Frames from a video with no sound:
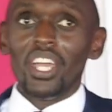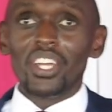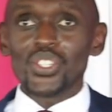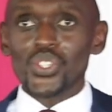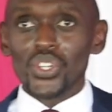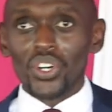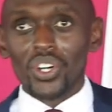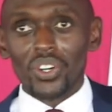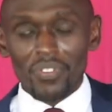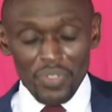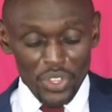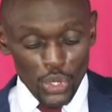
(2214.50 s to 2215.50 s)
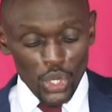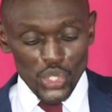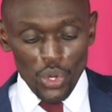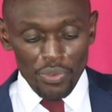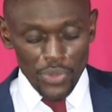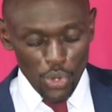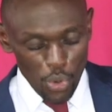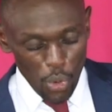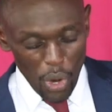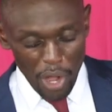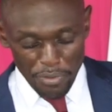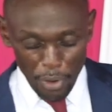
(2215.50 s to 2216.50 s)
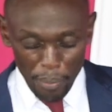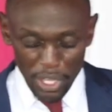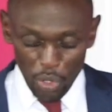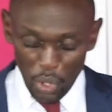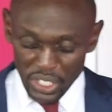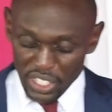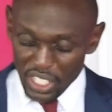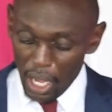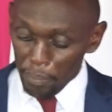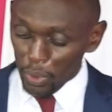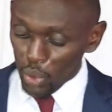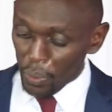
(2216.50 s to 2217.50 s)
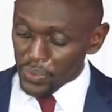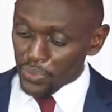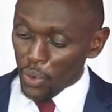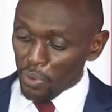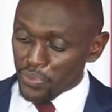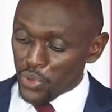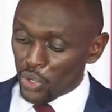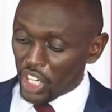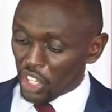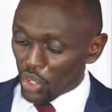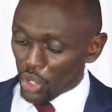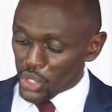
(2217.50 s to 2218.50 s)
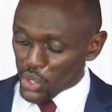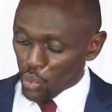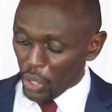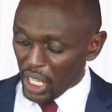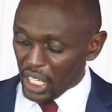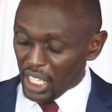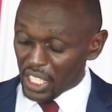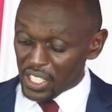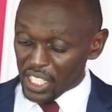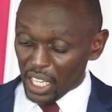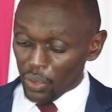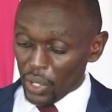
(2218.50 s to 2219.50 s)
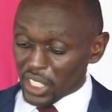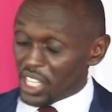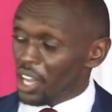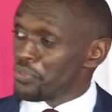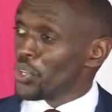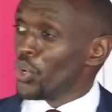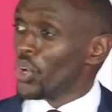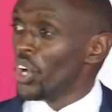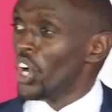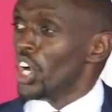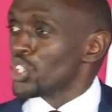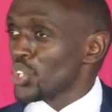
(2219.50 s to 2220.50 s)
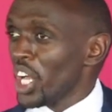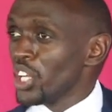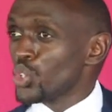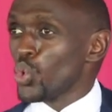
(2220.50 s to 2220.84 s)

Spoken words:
And so, those of you who are forming WhatsApp groups for funerals, weddings, and what have you, trying